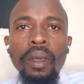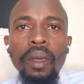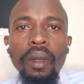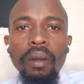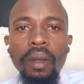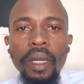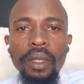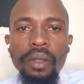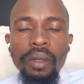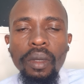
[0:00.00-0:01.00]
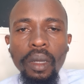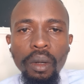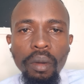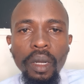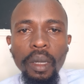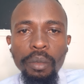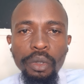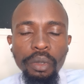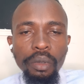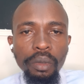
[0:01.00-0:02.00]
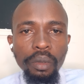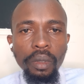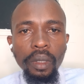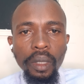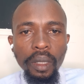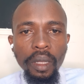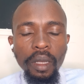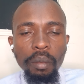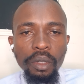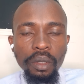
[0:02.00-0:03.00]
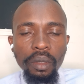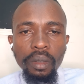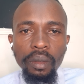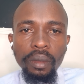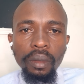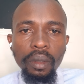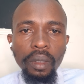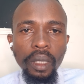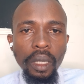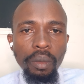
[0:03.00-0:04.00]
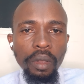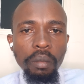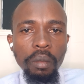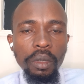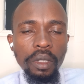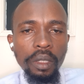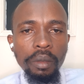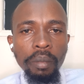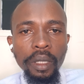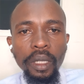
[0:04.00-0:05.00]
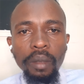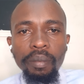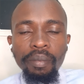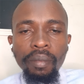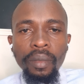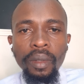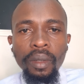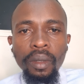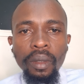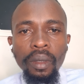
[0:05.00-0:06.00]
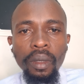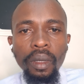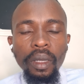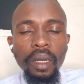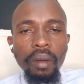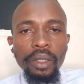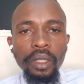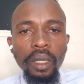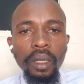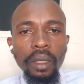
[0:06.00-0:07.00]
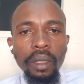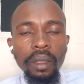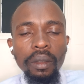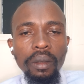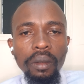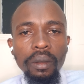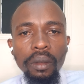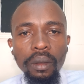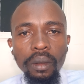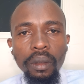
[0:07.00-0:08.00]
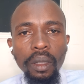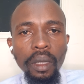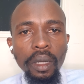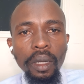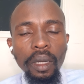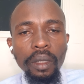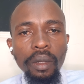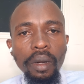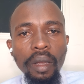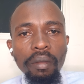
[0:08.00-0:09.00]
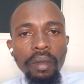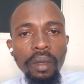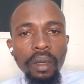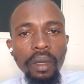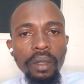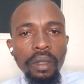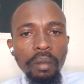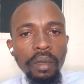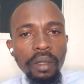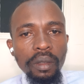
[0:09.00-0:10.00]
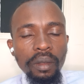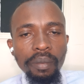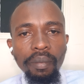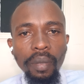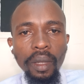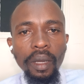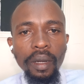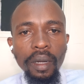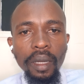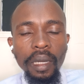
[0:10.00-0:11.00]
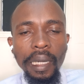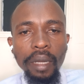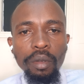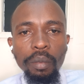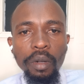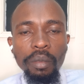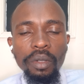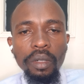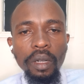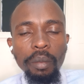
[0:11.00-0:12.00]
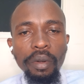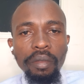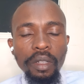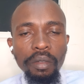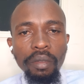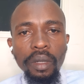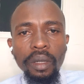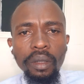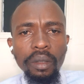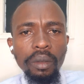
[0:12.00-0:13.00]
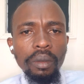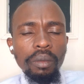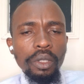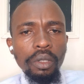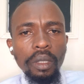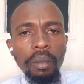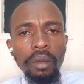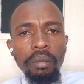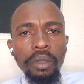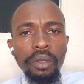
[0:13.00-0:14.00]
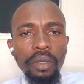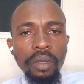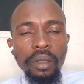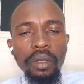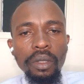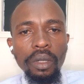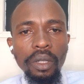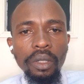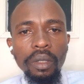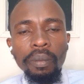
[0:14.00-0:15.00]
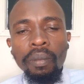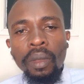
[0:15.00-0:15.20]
Hello, guys, and welcome to another episode with me, Mr. SmartHub, in our channel at Thriving SMEs. And like we promised in our previous video, we talked about business registration.